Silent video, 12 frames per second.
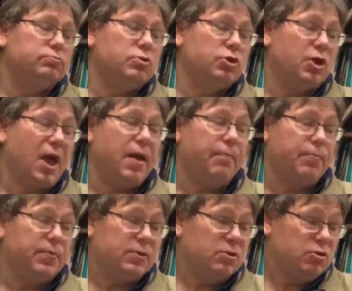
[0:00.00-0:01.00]
shape
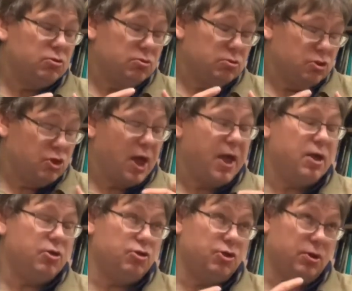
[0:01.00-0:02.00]
and
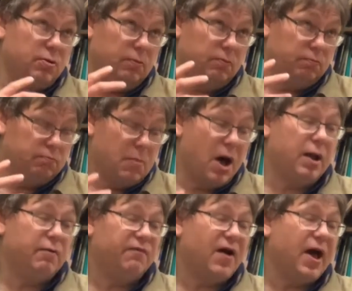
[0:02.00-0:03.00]
change and
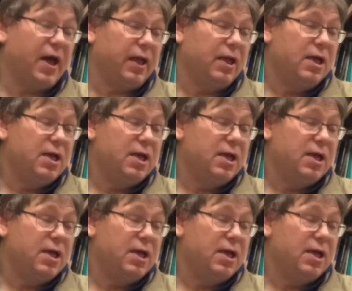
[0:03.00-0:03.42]
modify